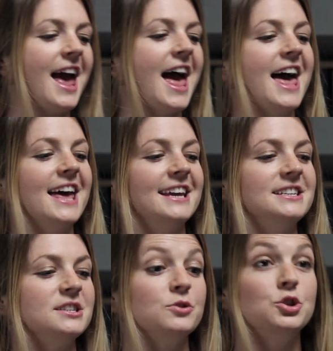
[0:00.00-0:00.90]

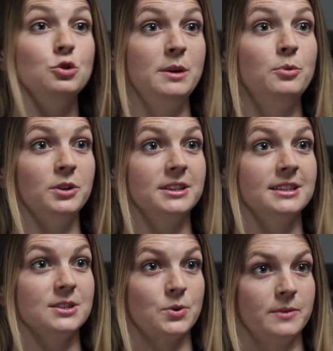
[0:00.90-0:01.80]
And there are two people in
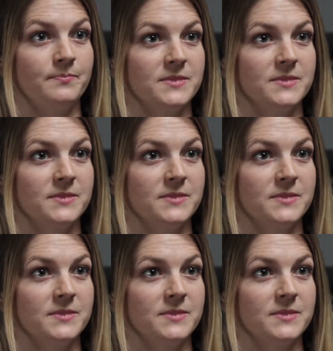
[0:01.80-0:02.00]
this store.